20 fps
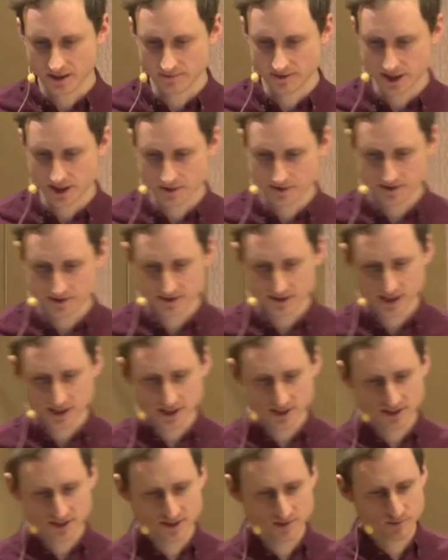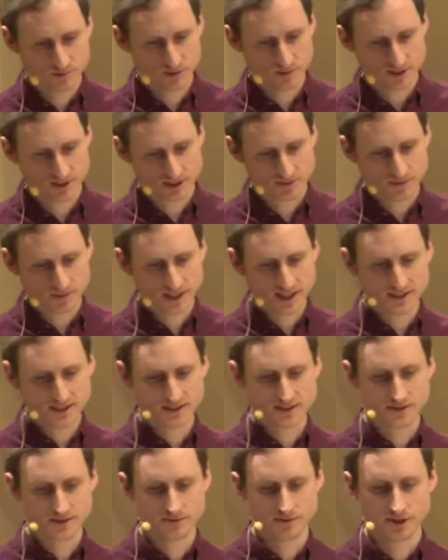video installations in public
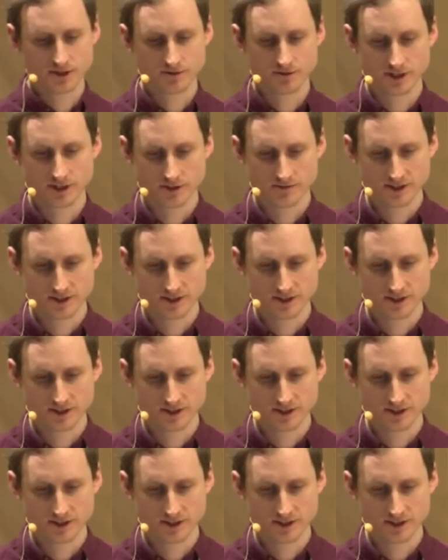spaces of recreated